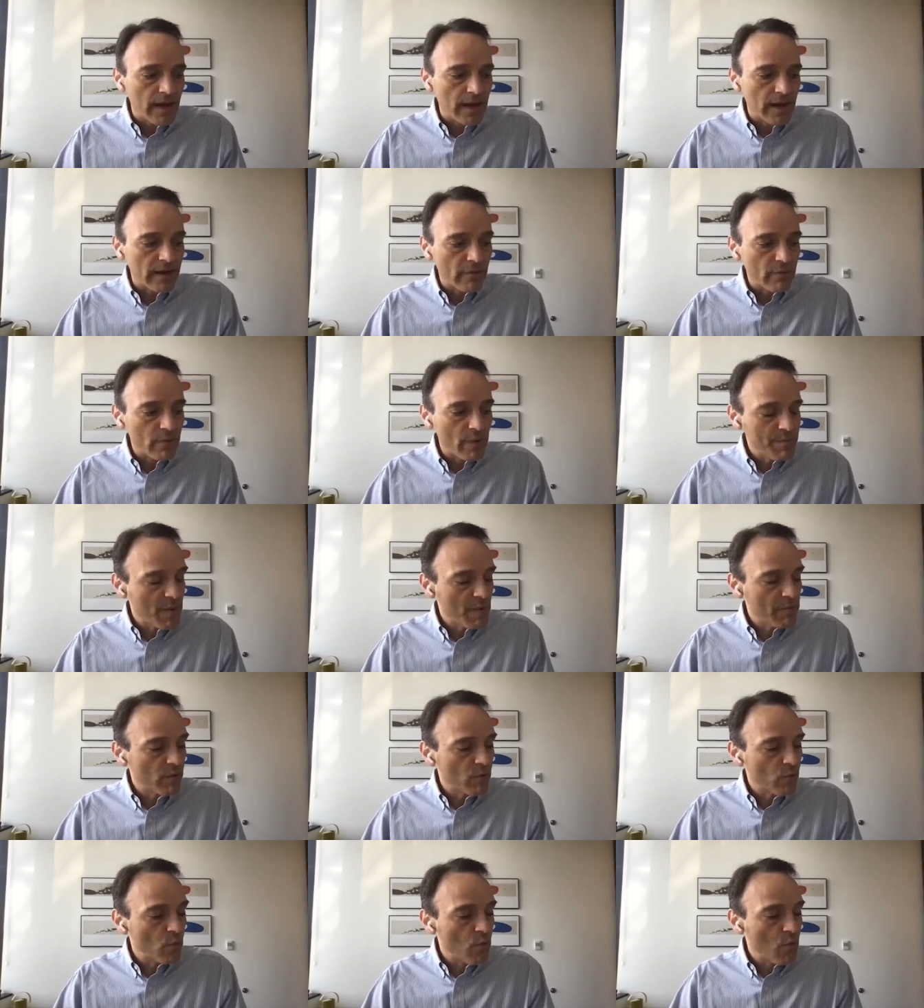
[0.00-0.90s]
And I
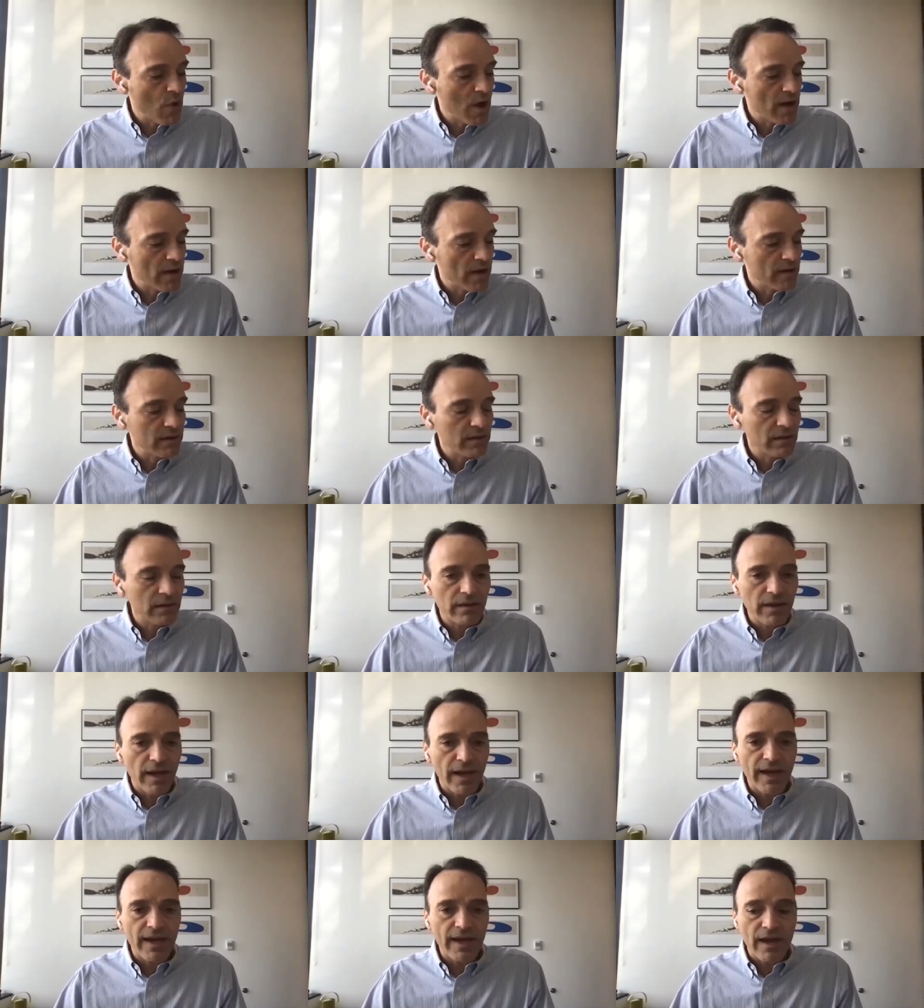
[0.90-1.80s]
remember one
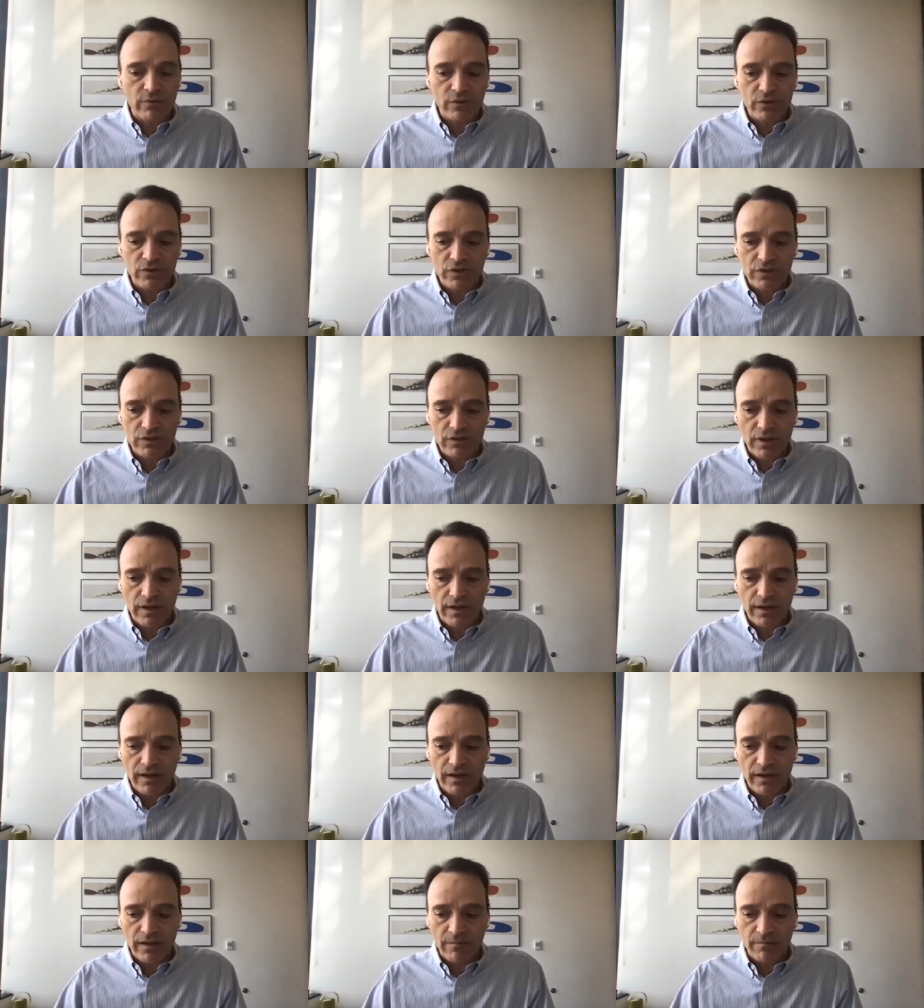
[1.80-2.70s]
day I was
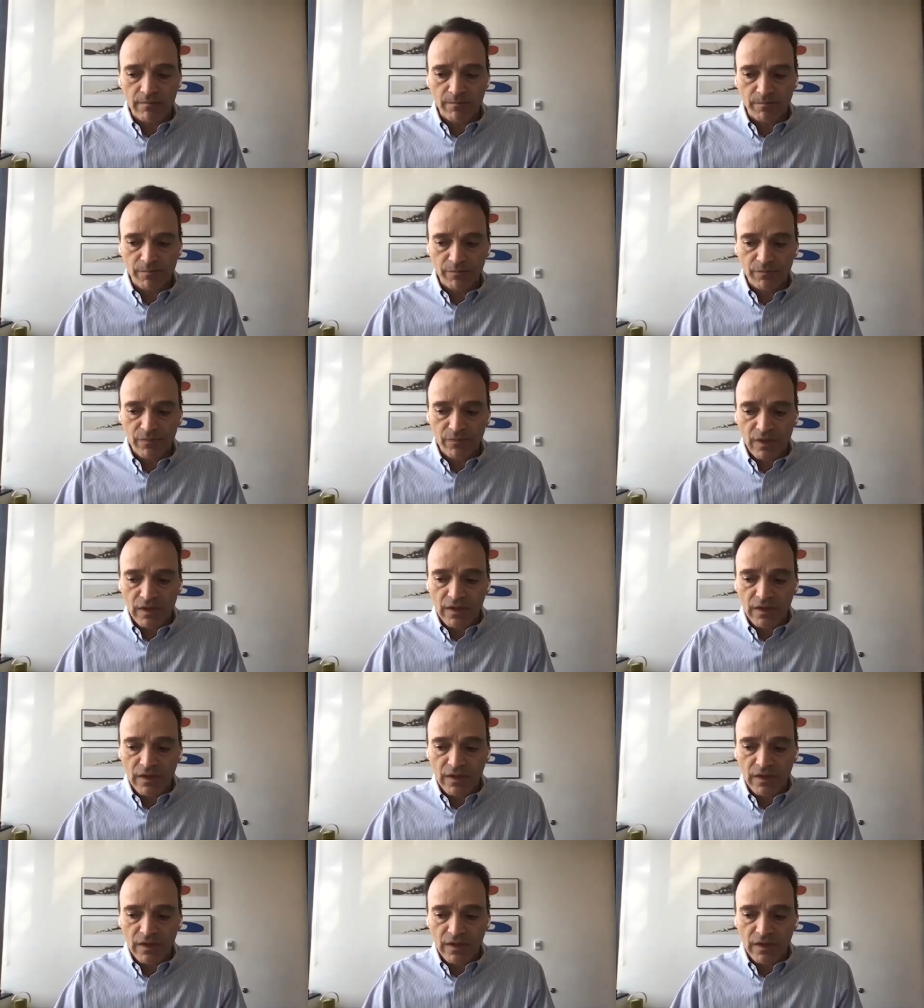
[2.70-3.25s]
um,